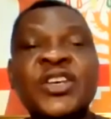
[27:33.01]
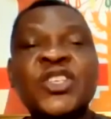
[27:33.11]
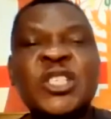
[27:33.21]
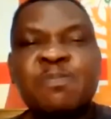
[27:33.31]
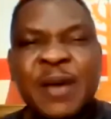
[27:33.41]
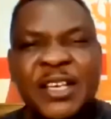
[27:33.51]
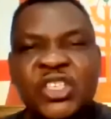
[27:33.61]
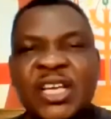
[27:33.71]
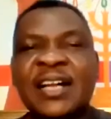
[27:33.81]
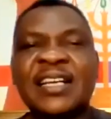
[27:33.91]

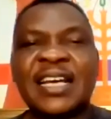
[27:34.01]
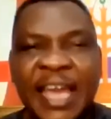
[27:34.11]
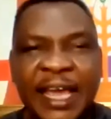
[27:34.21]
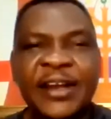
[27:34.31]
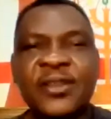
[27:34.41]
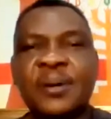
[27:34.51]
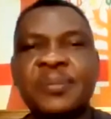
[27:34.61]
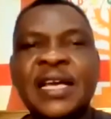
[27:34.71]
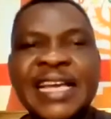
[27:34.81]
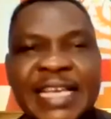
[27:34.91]
special
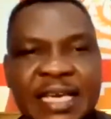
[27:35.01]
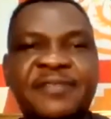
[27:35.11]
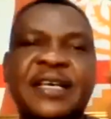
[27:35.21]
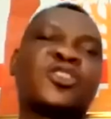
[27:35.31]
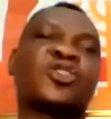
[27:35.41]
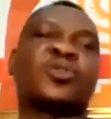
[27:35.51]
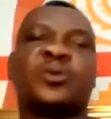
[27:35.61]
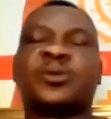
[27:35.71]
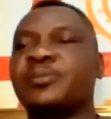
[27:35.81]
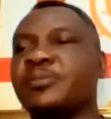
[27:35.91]
kingdom gifted
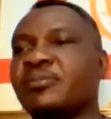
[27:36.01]
school.